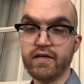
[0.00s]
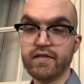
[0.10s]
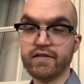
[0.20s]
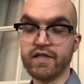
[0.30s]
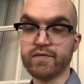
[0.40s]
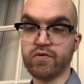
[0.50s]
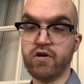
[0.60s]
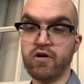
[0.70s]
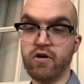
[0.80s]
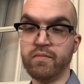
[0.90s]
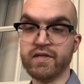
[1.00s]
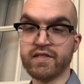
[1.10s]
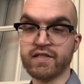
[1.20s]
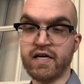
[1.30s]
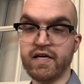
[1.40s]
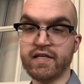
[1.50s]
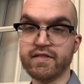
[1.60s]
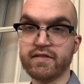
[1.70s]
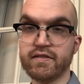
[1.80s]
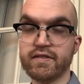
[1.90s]
Despereaux opened his
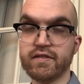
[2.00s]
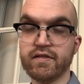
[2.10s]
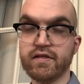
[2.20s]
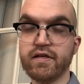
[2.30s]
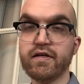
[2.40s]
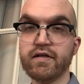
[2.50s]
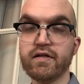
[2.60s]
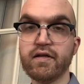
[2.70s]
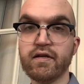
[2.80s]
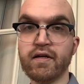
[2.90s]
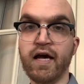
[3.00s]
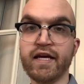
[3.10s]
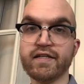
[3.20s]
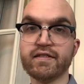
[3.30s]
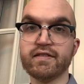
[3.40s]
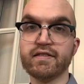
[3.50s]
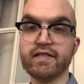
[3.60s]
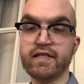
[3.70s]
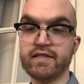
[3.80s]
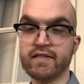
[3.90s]
eyes. Light,
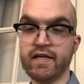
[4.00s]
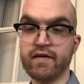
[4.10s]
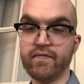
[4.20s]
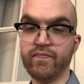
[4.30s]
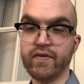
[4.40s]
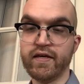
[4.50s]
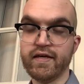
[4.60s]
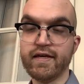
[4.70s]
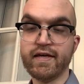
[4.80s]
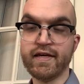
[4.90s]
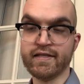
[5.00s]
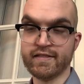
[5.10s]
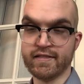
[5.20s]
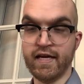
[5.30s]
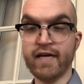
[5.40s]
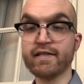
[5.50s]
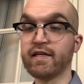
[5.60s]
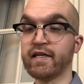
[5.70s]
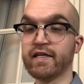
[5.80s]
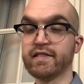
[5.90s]
he said.
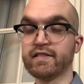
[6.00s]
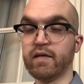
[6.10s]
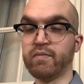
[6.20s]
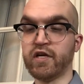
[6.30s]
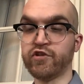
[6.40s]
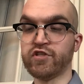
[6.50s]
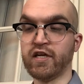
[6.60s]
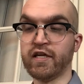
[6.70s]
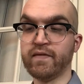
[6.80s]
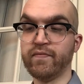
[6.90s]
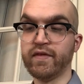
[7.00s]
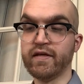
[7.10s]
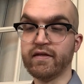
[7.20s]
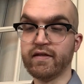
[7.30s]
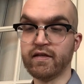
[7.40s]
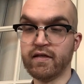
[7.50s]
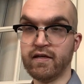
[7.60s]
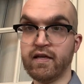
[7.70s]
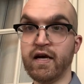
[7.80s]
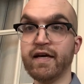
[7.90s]
Exactly, said Botticelli.
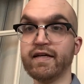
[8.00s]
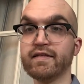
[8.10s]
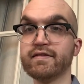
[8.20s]
Light.